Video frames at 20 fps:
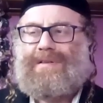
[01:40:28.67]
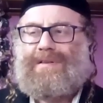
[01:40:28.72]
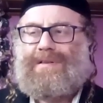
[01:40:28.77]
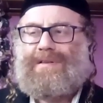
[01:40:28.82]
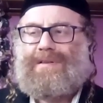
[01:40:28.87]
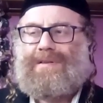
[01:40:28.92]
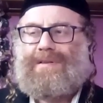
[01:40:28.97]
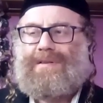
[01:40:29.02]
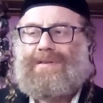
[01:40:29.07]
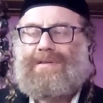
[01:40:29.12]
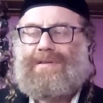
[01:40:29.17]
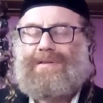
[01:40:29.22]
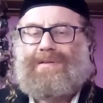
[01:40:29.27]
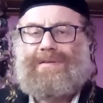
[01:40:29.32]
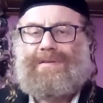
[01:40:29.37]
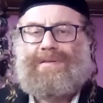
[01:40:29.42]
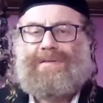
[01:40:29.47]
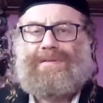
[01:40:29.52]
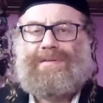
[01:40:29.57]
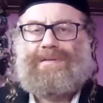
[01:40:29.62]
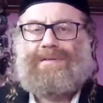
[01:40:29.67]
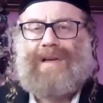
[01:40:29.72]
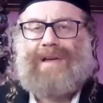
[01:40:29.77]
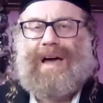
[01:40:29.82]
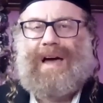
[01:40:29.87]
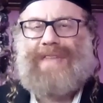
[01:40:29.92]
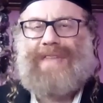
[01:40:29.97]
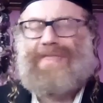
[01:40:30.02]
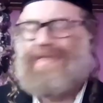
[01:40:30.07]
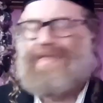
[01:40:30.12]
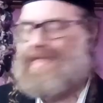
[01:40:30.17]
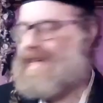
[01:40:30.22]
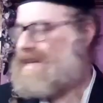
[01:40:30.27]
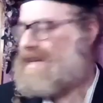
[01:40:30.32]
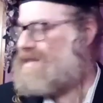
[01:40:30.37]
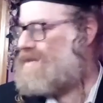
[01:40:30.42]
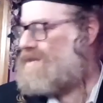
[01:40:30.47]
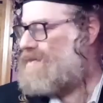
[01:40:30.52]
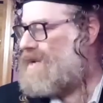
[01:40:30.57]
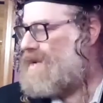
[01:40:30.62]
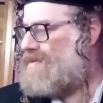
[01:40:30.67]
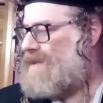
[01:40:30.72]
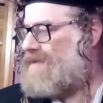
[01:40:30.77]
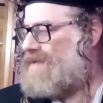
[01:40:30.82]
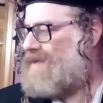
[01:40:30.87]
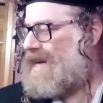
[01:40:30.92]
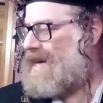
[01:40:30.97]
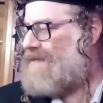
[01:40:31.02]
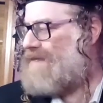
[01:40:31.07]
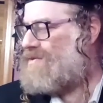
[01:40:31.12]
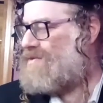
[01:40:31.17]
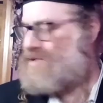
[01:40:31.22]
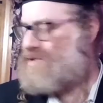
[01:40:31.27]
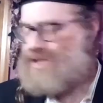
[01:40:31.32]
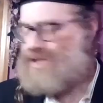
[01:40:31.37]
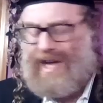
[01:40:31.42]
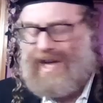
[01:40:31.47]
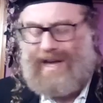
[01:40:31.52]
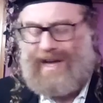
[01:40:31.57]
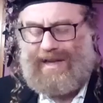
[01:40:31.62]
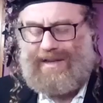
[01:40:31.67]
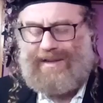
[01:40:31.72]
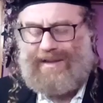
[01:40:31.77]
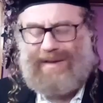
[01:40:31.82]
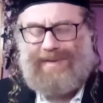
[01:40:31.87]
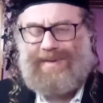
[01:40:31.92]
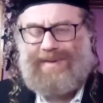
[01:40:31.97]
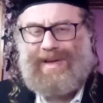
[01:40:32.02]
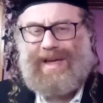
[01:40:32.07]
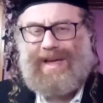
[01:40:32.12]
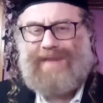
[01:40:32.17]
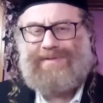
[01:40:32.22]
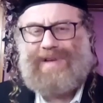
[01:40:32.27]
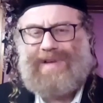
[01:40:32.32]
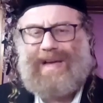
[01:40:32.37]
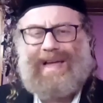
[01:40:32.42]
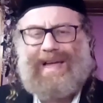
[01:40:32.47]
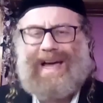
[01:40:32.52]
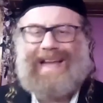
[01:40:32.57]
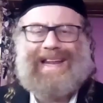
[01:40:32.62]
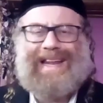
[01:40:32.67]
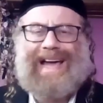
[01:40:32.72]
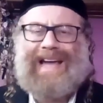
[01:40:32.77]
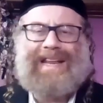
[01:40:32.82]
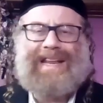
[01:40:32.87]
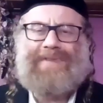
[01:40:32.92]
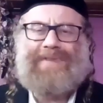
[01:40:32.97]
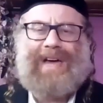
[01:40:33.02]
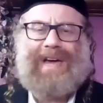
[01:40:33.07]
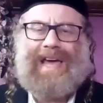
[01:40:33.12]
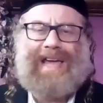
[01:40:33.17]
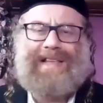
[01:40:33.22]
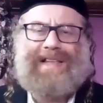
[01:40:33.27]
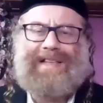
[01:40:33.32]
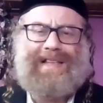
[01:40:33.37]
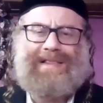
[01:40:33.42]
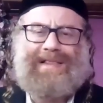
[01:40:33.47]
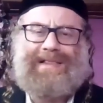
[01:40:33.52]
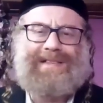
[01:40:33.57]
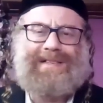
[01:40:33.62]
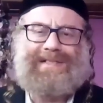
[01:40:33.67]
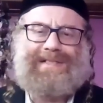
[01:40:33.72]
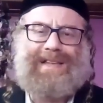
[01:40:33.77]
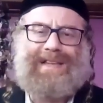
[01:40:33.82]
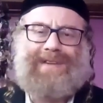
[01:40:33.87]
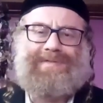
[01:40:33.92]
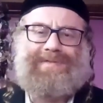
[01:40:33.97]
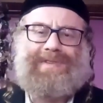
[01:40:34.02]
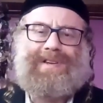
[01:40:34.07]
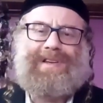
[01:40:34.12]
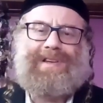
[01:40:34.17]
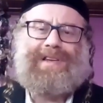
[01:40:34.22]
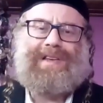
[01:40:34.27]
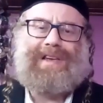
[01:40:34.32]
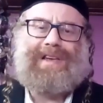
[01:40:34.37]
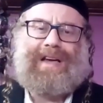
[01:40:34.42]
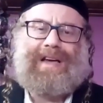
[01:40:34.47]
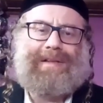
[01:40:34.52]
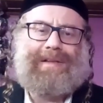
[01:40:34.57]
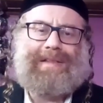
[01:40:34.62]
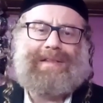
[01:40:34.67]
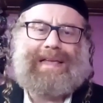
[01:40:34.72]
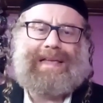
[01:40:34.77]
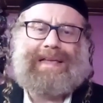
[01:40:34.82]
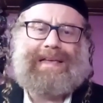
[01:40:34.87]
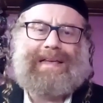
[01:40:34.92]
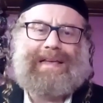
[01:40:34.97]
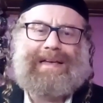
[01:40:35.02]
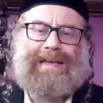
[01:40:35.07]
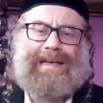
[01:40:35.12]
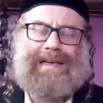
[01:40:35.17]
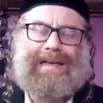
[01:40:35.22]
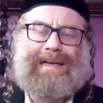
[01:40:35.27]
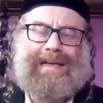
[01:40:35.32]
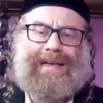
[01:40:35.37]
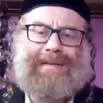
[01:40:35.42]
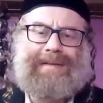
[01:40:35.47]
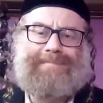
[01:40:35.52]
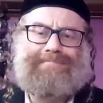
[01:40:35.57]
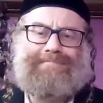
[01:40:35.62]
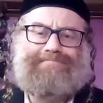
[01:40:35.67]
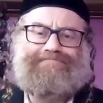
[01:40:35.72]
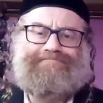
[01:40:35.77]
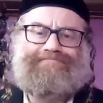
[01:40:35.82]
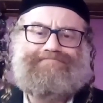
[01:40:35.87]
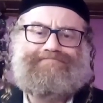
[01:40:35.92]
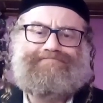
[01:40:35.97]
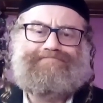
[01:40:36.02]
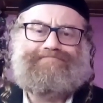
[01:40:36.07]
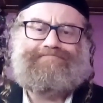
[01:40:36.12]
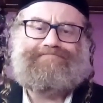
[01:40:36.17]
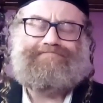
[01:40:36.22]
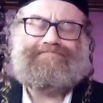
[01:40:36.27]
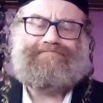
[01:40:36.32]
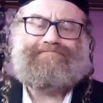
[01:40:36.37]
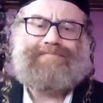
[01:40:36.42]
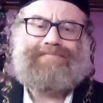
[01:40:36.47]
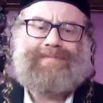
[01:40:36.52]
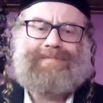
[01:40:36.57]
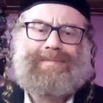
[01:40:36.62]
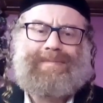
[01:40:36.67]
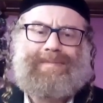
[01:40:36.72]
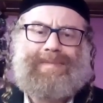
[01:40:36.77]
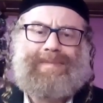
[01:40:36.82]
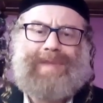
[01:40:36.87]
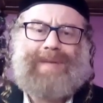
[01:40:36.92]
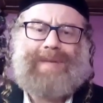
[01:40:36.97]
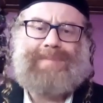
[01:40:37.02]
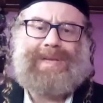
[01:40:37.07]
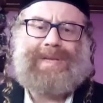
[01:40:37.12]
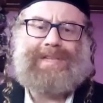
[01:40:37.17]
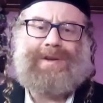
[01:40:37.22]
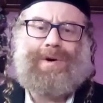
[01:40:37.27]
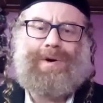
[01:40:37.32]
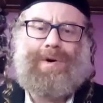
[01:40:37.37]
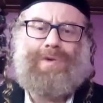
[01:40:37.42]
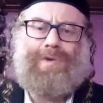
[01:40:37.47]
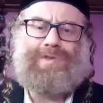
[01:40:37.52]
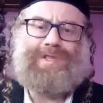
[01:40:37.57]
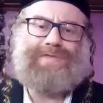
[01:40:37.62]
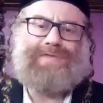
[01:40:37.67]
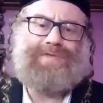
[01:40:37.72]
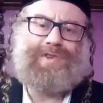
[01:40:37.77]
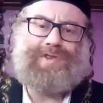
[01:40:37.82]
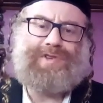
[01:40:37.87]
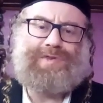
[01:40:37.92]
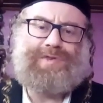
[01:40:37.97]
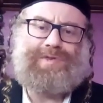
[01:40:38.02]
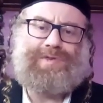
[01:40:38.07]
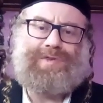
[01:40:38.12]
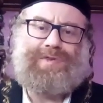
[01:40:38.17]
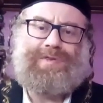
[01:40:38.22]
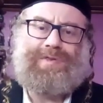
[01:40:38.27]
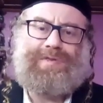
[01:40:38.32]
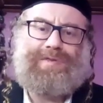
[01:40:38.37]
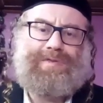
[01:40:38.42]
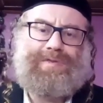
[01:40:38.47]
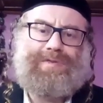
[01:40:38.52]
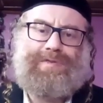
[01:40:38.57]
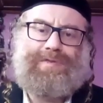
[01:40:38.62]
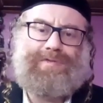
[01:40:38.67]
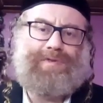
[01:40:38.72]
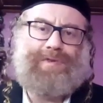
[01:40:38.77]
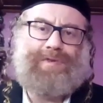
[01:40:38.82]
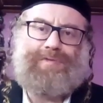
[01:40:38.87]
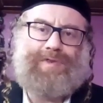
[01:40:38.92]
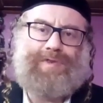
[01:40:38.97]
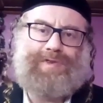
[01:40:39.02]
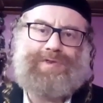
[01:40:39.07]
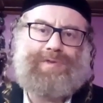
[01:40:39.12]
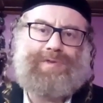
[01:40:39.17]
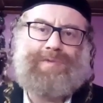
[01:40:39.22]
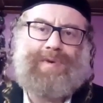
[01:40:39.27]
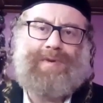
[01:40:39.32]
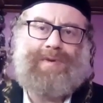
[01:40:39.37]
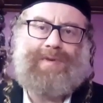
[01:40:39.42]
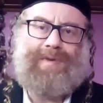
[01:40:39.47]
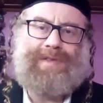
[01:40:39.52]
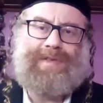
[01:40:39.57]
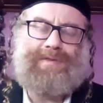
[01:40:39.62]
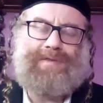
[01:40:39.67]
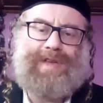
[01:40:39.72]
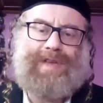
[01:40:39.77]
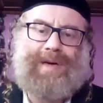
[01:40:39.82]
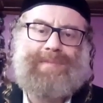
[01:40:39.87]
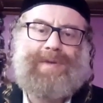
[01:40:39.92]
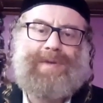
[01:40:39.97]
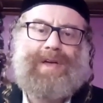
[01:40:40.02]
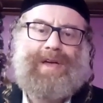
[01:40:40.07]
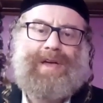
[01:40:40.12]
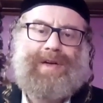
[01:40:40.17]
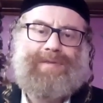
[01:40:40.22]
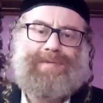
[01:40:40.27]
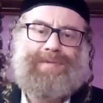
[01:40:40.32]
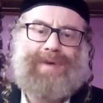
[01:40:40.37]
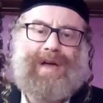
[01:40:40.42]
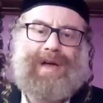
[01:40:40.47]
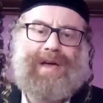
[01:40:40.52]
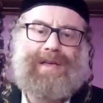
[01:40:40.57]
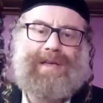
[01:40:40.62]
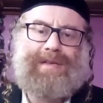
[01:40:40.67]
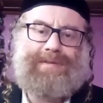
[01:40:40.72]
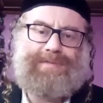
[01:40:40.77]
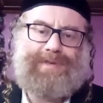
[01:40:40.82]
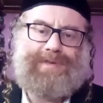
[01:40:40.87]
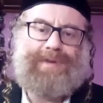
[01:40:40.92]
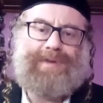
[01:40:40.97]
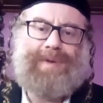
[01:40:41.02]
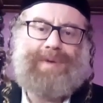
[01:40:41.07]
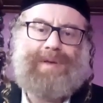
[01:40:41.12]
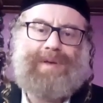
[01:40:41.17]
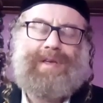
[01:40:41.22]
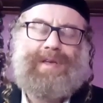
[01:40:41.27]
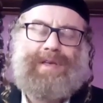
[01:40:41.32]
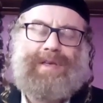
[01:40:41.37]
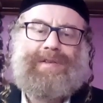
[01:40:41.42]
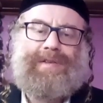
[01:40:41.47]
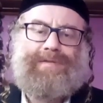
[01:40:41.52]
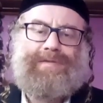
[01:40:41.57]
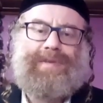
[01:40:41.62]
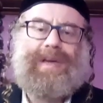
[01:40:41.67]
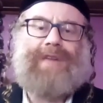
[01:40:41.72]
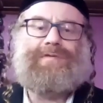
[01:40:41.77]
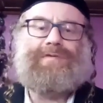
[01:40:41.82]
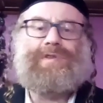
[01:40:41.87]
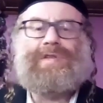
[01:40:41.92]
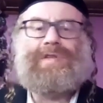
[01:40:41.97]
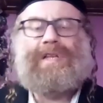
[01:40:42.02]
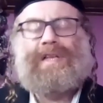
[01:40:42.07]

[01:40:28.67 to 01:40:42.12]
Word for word: Did you say millet? I think so, but but we have to check. Uh, we have to. I I, I never ate, eat this stuff. I like, uh, but oats for sure, for for sure, one of them, right? So we we have to.